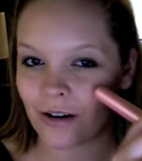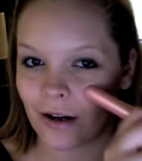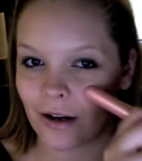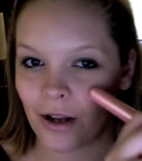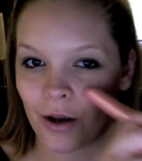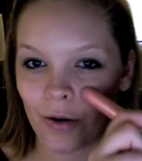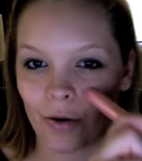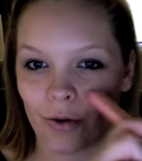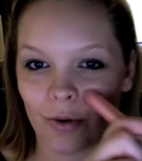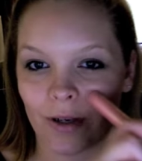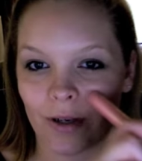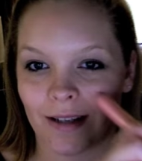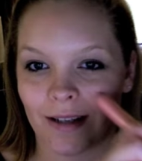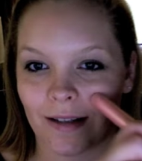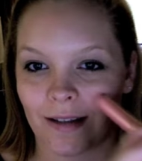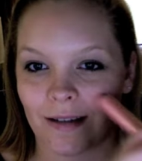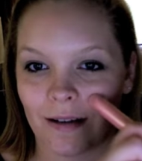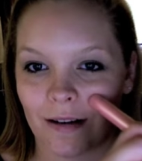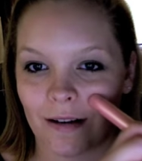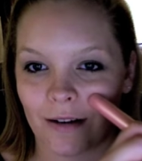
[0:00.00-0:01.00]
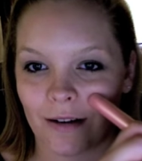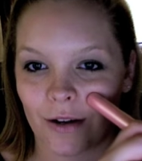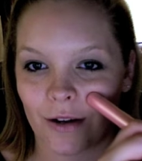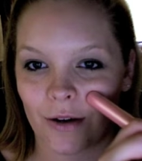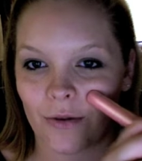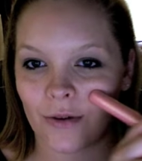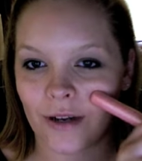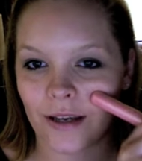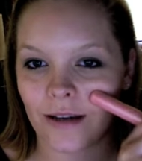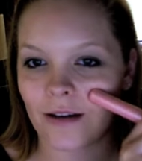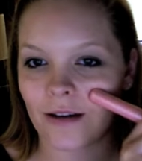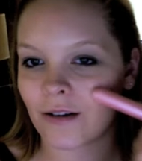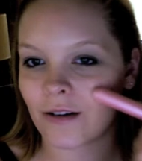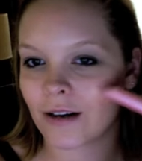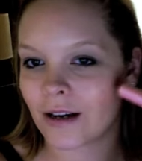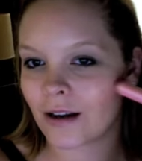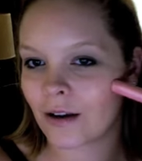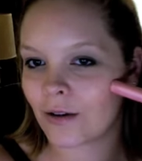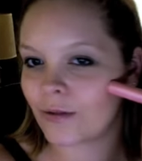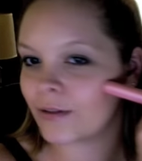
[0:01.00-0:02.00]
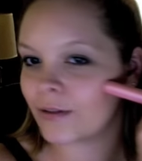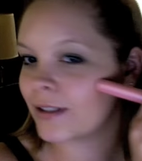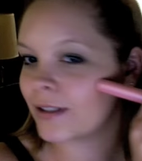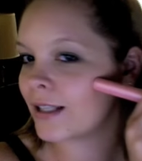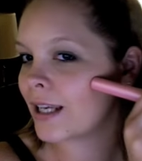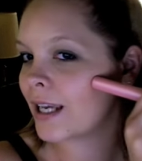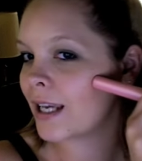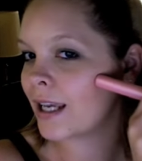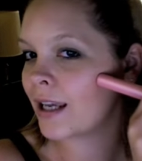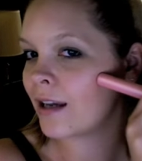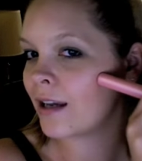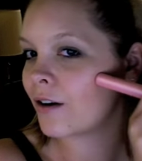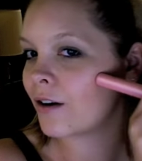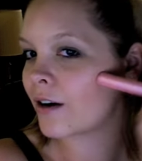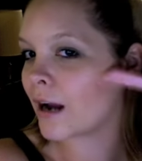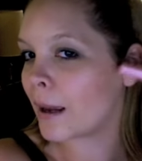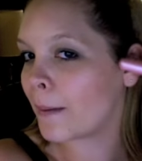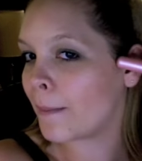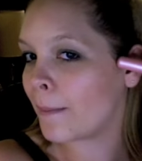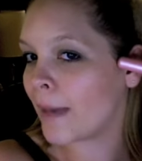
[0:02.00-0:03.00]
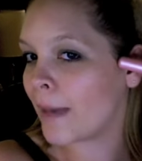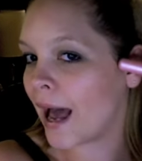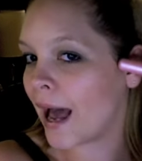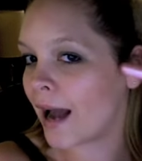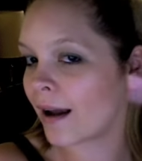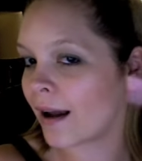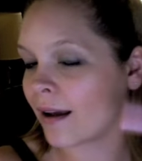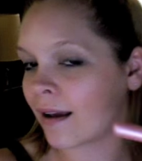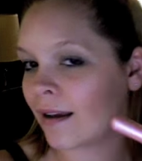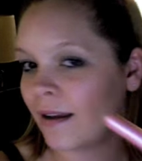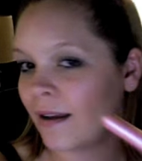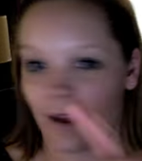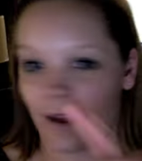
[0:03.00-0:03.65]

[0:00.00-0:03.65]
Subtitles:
No, it does not go here. It goes here and back.